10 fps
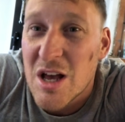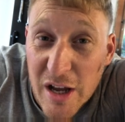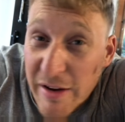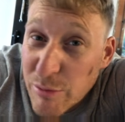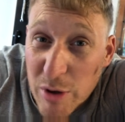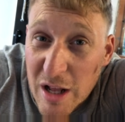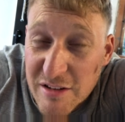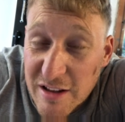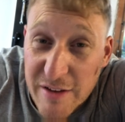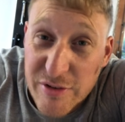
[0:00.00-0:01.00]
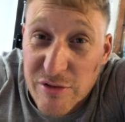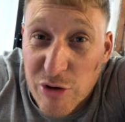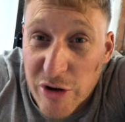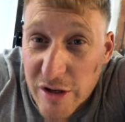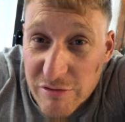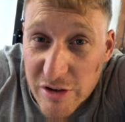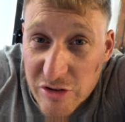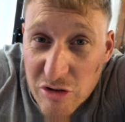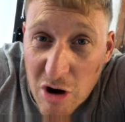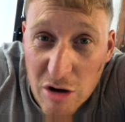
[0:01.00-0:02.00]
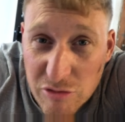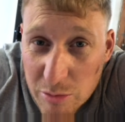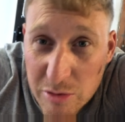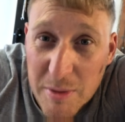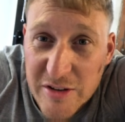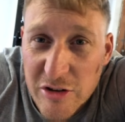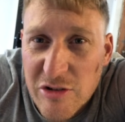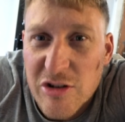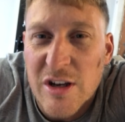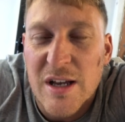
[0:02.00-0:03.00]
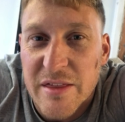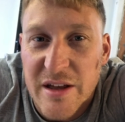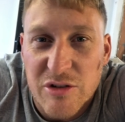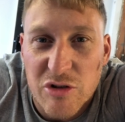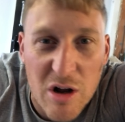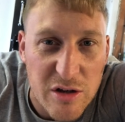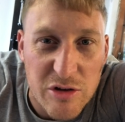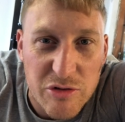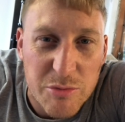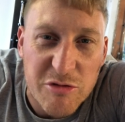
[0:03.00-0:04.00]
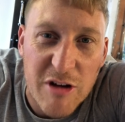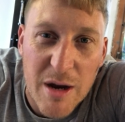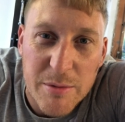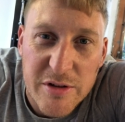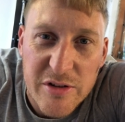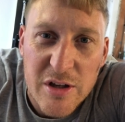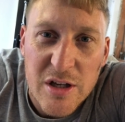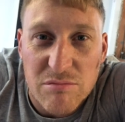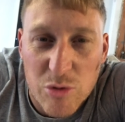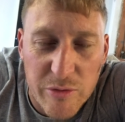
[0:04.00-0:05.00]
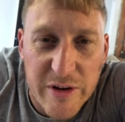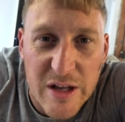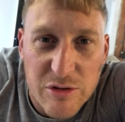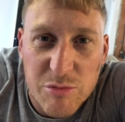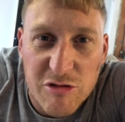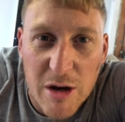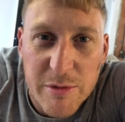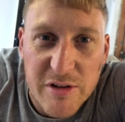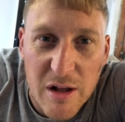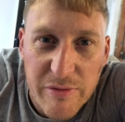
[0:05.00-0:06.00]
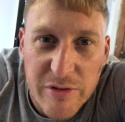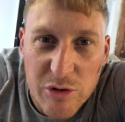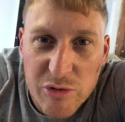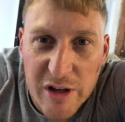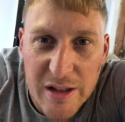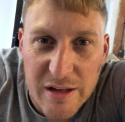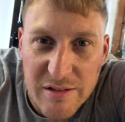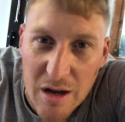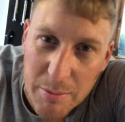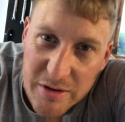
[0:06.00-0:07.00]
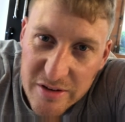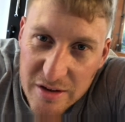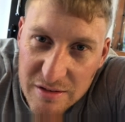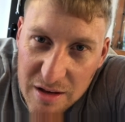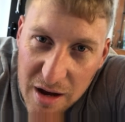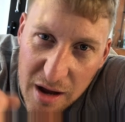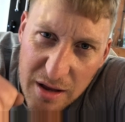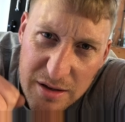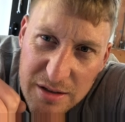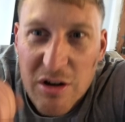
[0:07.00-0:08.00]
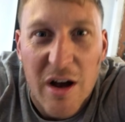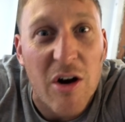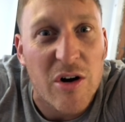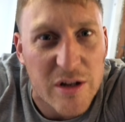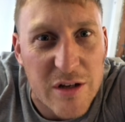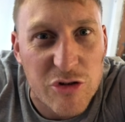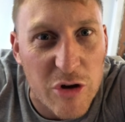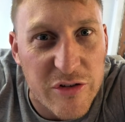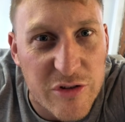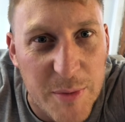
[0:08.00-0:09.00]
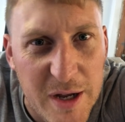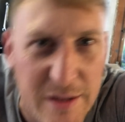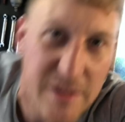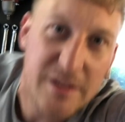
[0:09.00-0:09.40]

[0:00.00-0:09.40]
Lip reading: Anyone else, like if you've got an interesting car, drop us a message. Thanks to all of you subscribers. Don't forget to subscribe yourself. And until next time, I'll see you later. Oh, and enjoy the summer.